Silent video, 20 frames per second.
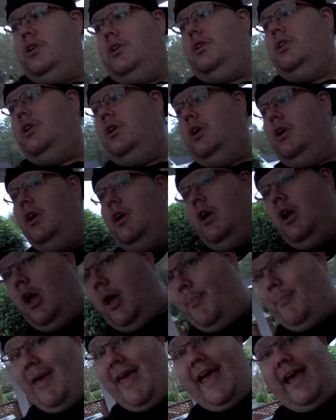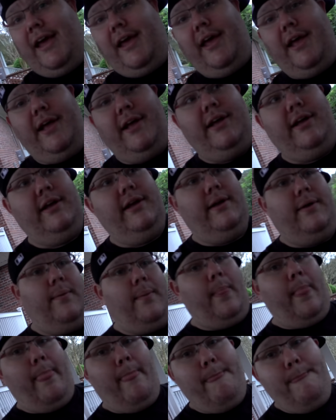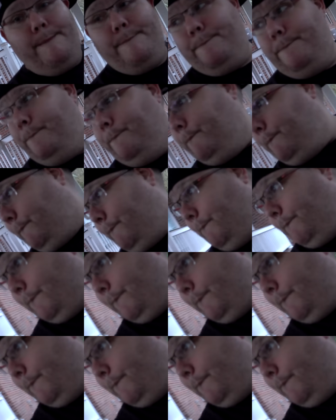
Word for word: Look, Michael. Pink? No.